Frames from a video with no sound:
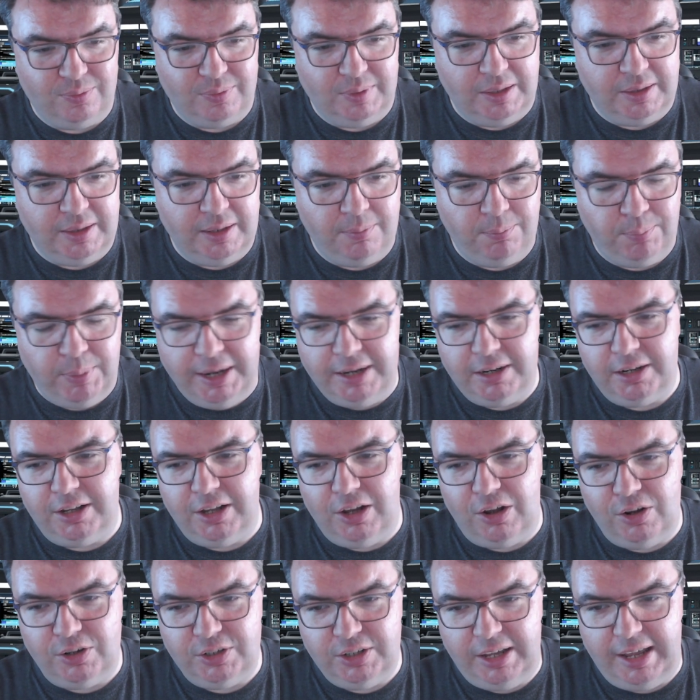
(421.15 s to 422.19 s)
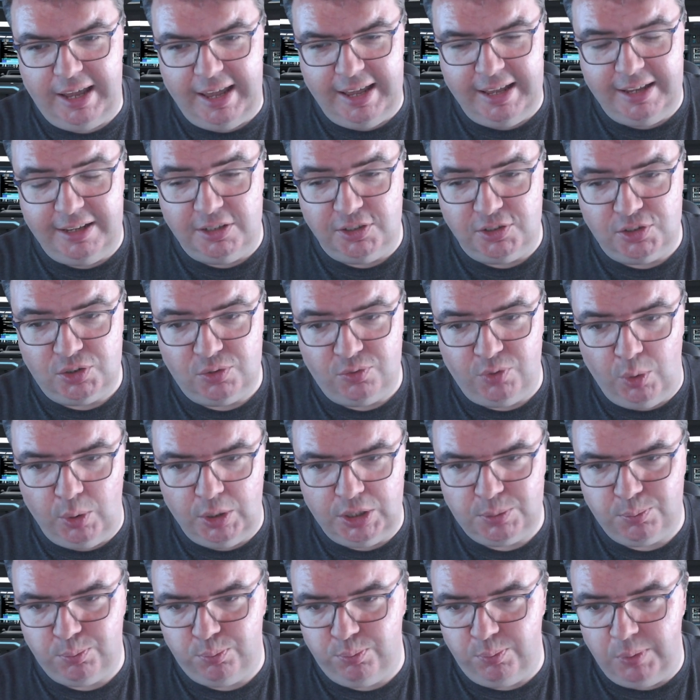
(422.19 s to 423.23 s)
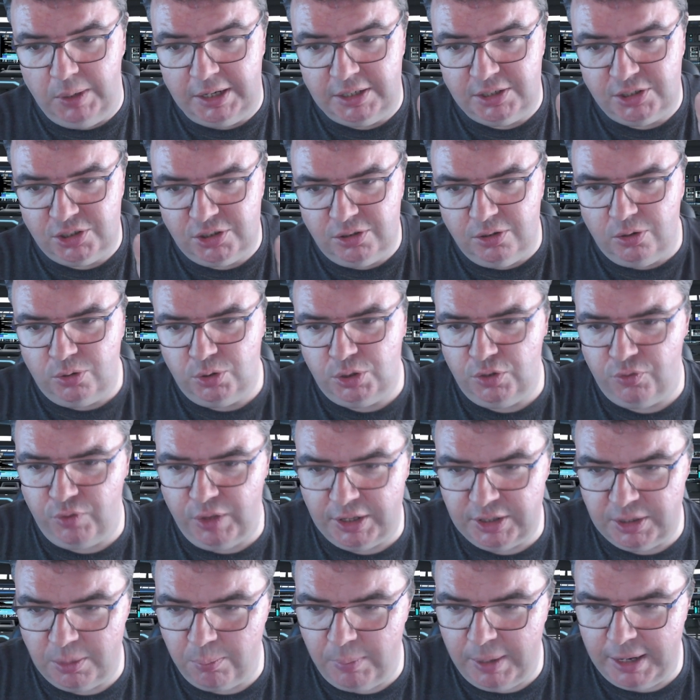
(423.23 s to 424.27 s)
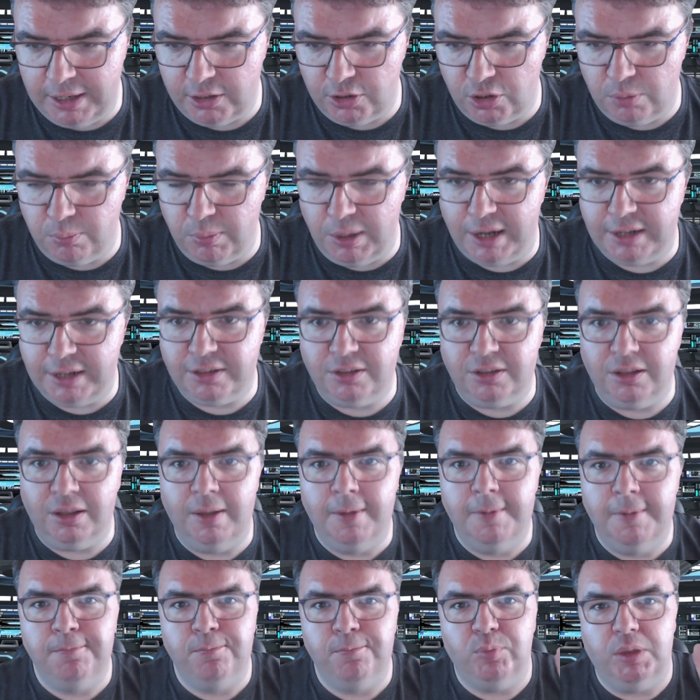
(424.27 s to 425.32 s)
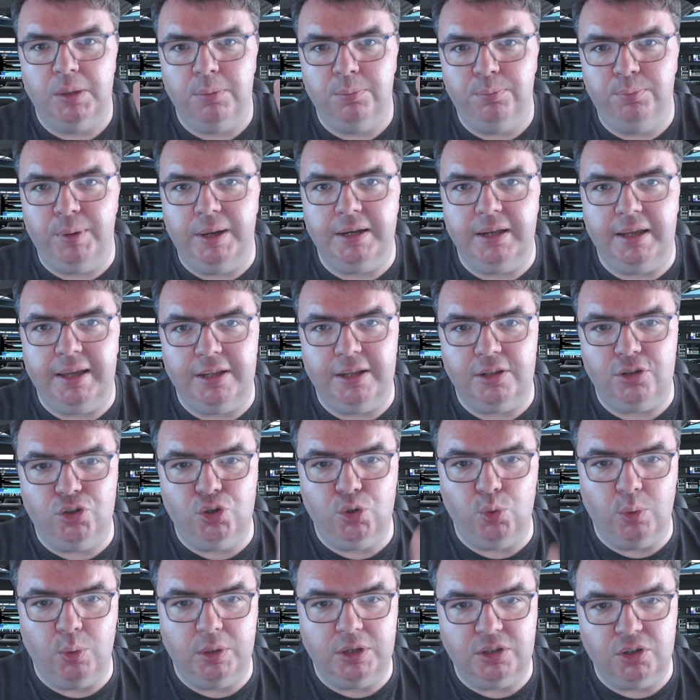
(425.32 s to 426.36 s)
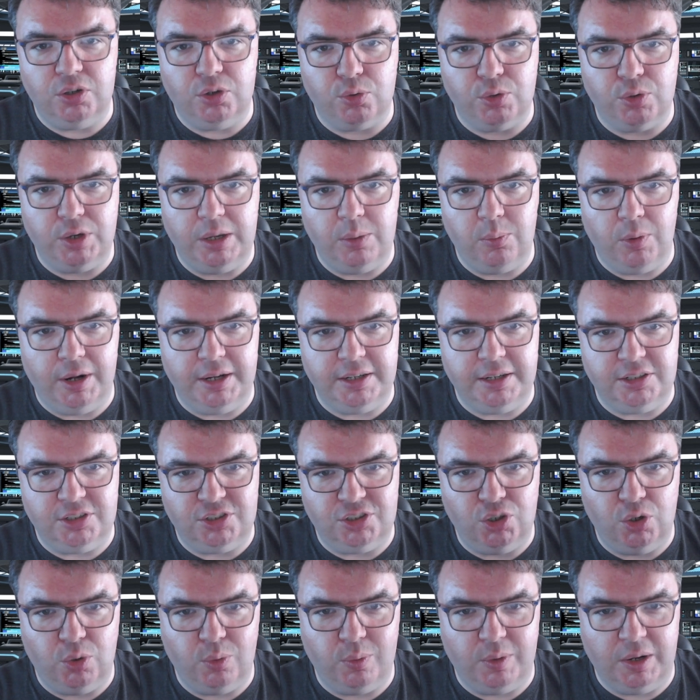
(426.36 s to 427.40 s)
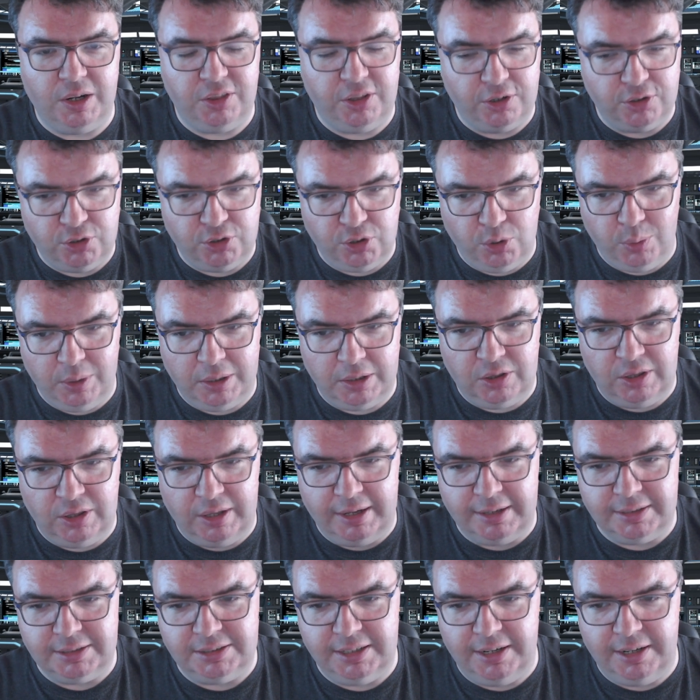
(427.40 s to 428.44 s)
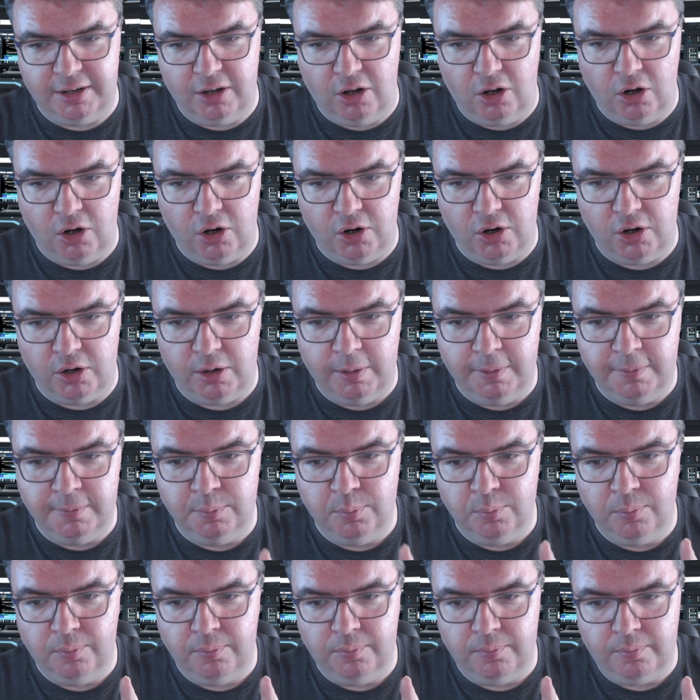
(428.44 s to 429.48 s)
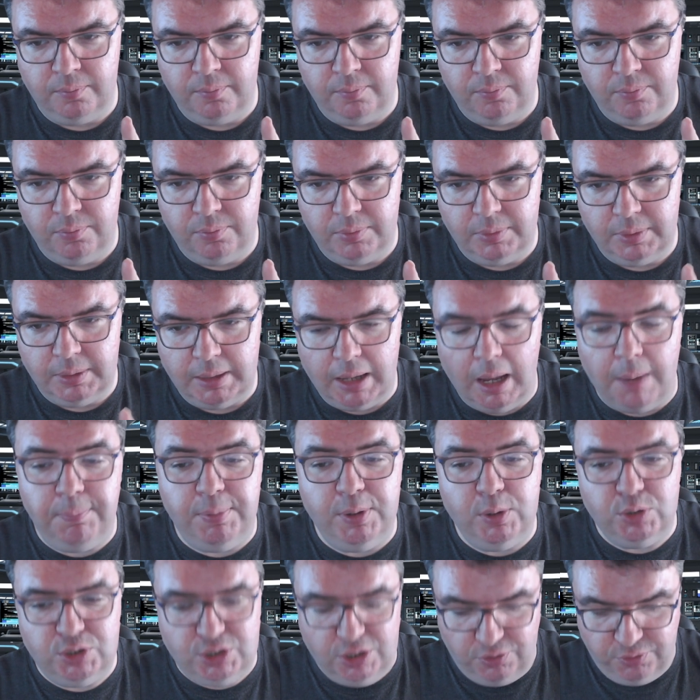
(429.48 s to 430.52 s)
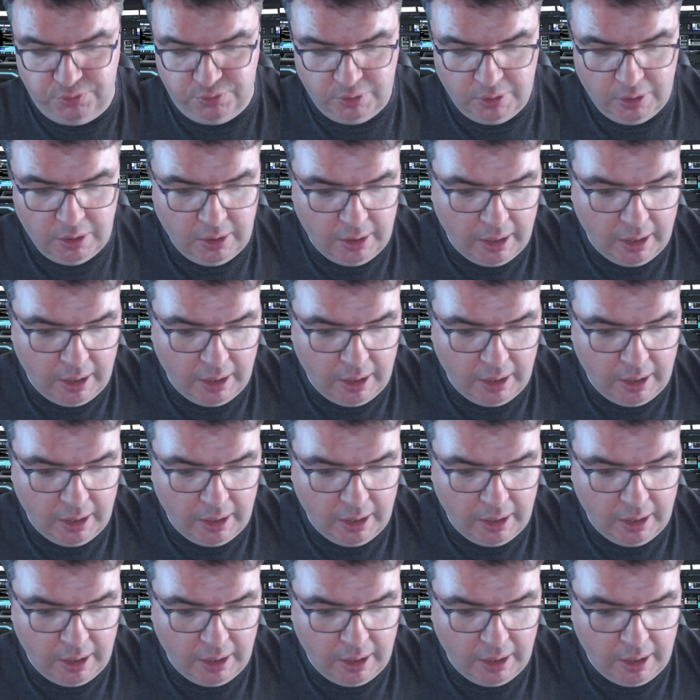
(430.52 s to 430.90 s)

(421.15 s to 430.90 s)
And then Beta Colony has focused exclusively on the medical model, but to a degree where it is do where they're doing things that are abusive.